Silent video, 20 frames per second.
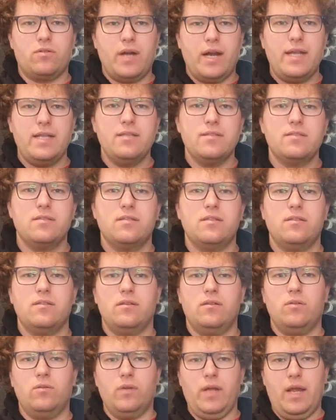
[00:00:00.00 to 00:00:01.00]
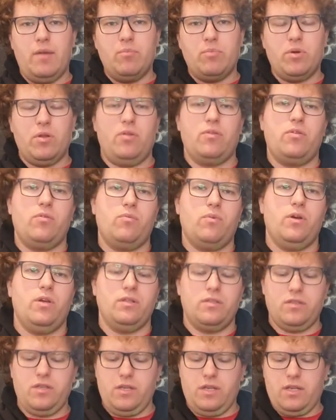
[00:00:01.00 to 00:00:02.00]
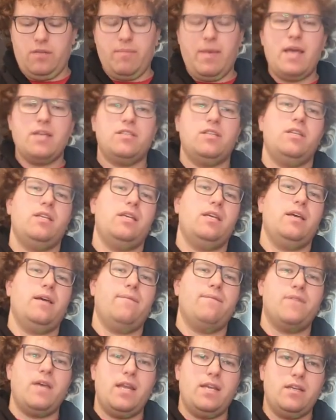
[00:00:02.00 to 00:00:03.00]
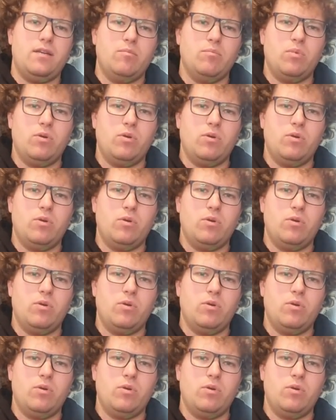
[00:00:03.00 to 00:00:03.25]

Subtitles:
grains and boil your wort. So you can mash in here and you can